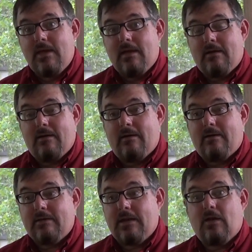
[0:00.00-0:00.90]

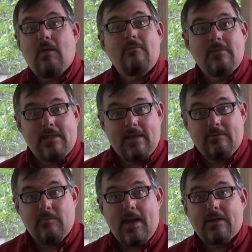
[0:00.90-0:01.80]

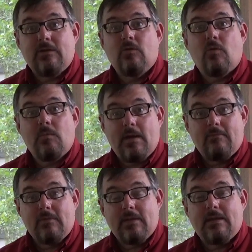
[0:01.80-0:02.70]
everything's back to normal,
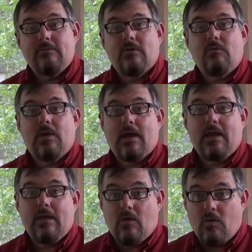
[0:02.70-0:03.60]
everything's
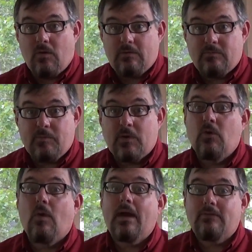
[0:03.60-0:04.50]
okay, or it's
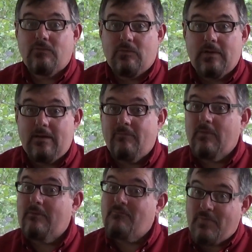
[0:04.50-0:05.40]
progressed to a
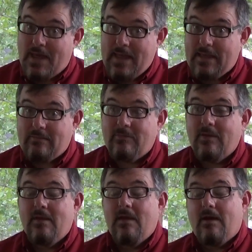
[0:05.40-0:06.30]
different phase
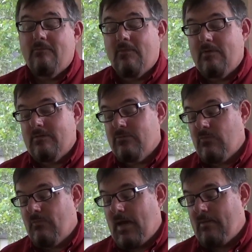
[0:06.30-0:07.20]
of
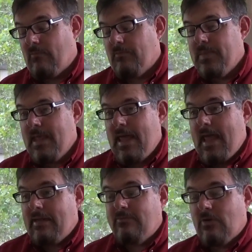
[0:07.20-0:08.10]
survival.
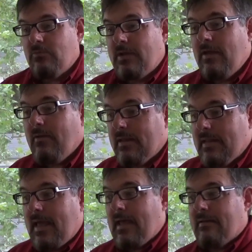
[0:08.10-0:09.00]
And so during
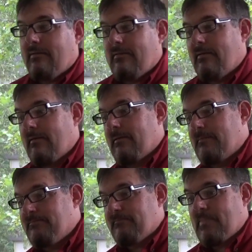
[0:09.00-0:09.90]
that
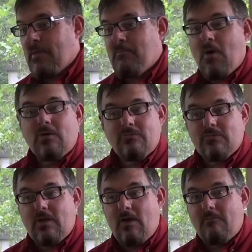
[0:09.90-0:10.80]

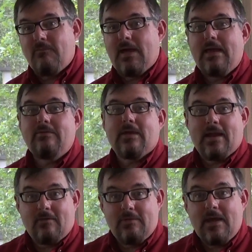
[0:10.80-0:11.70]
martial law phase
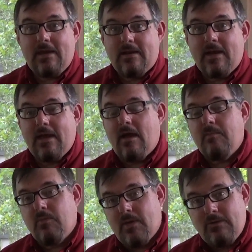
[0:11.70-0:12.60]
and our day-to-day
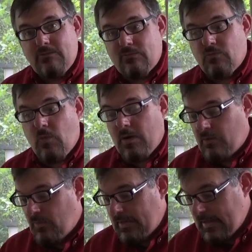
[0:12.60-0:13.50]
operations, what
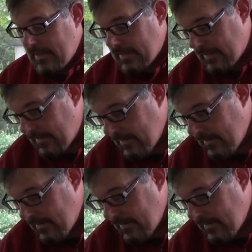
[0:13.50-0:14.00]
do we need?